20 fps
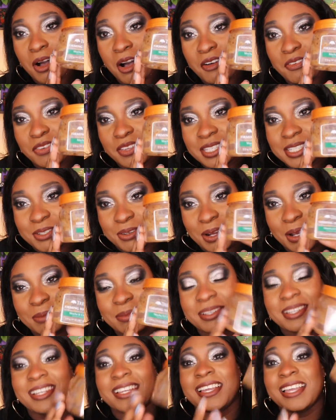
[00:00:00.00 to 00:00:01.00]
Coffee
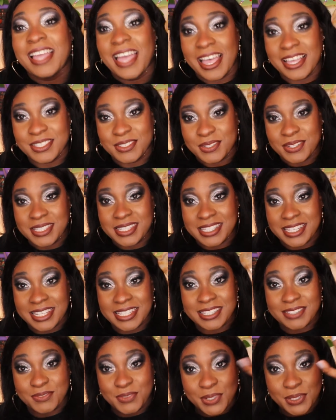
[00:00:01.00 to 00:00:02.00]
Scrub. As you can see,
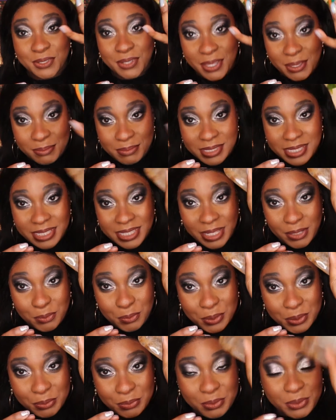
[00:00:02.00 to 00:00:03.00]
it's real empty, like
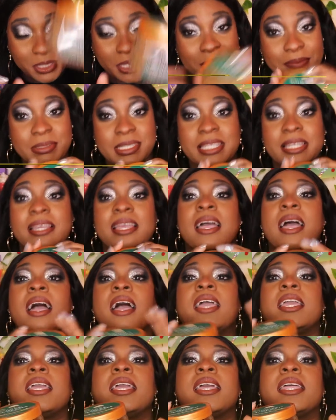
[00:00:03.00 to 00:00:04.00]
real, real empty.
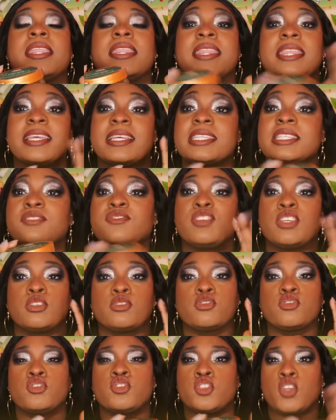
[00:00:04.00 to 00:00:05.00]
This
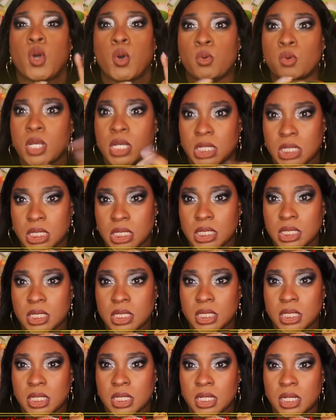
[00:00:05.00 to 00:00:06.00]
feels so good
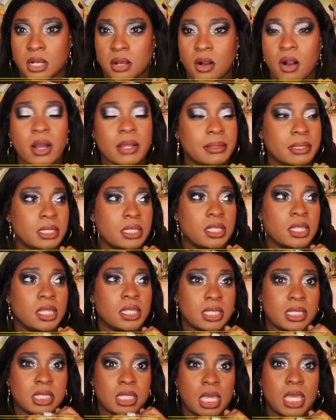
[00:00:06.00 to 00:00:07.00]
on
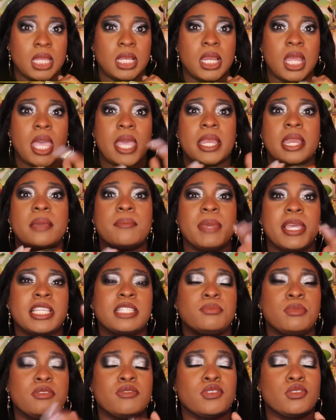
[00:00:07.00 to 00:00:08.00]
the skin and it
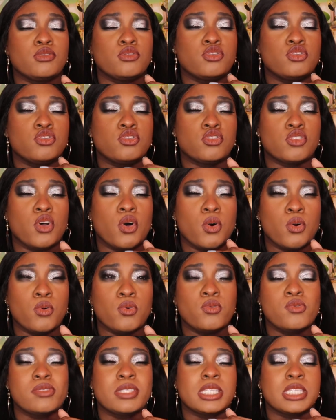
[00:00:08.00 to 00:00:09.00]
makes me feel
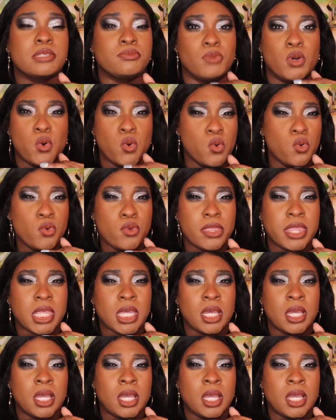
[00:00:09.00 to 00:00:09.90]
so smooth